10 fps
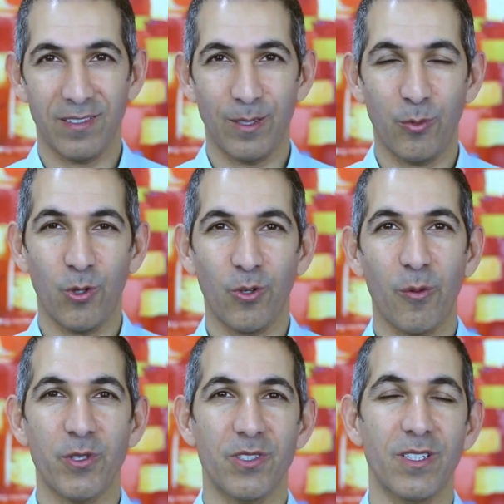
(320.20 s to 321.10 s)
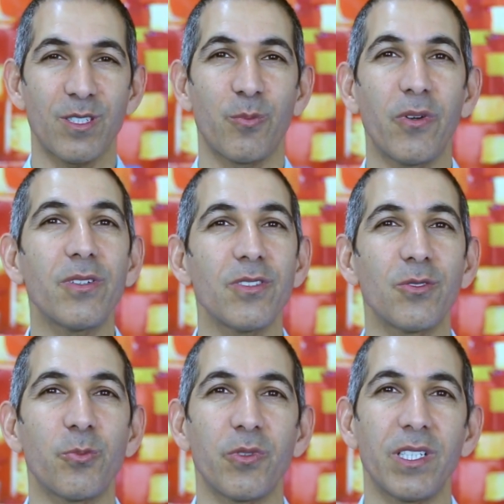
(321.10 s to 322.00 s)
The program is not supposed
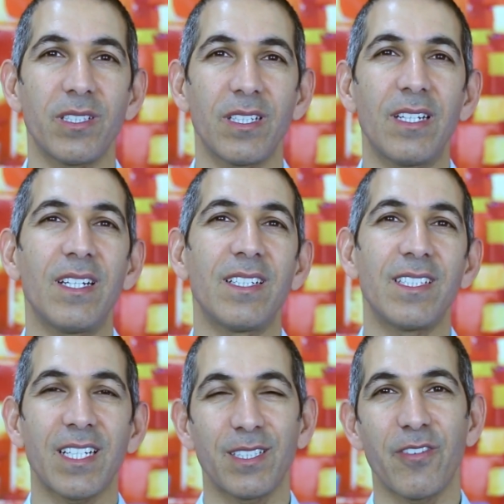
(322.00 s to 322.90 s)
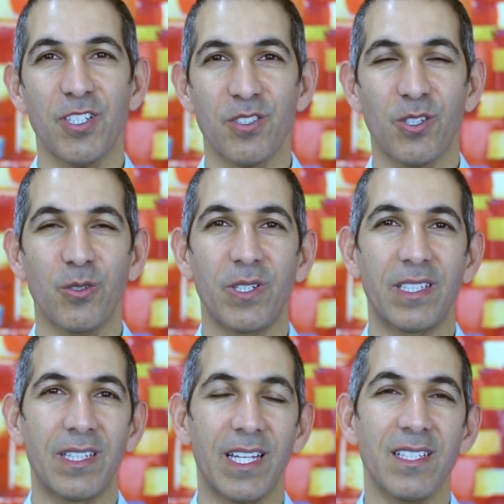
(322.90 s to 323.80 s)
to print the activation code
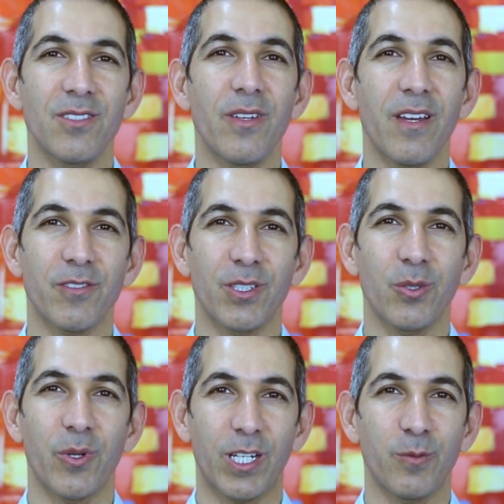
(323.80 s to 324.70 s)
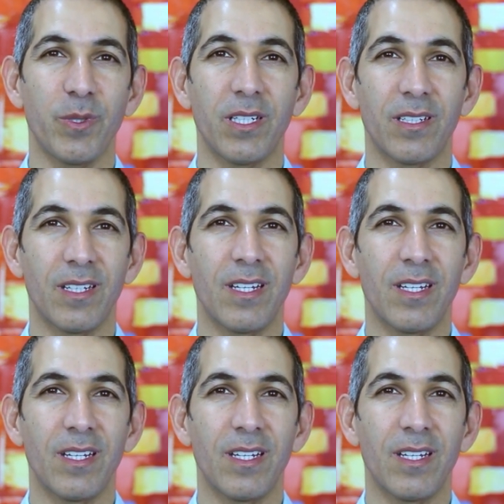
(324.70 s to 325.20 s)
unless you have the correct pin.